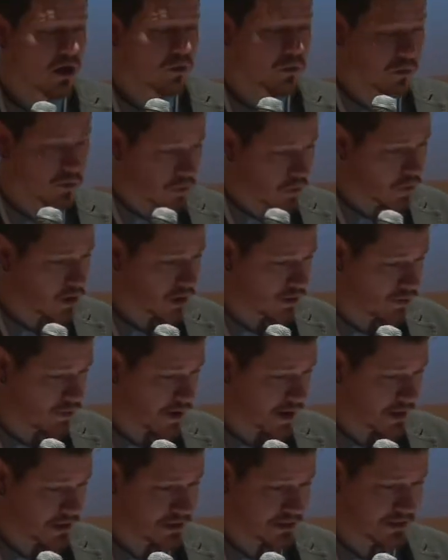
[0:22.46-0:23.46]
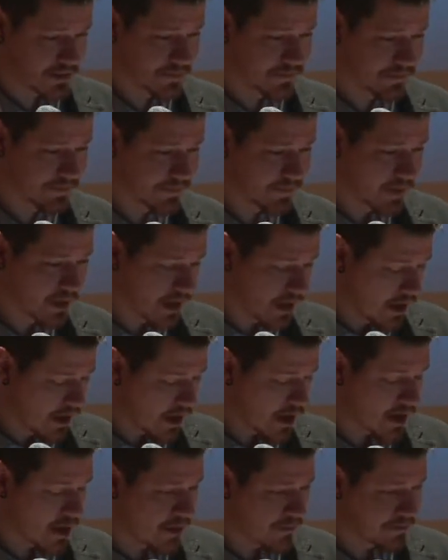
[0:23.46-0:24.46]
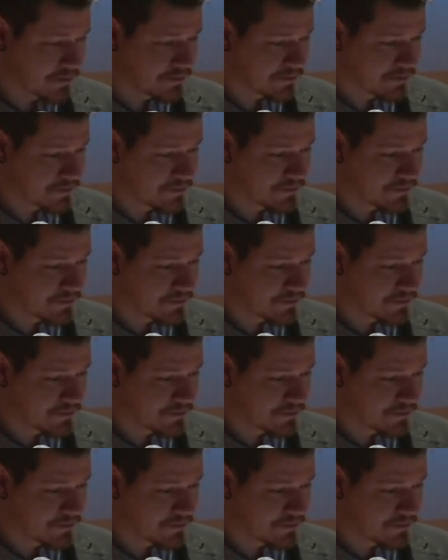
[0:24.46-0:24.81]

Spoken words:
with WordPress. How many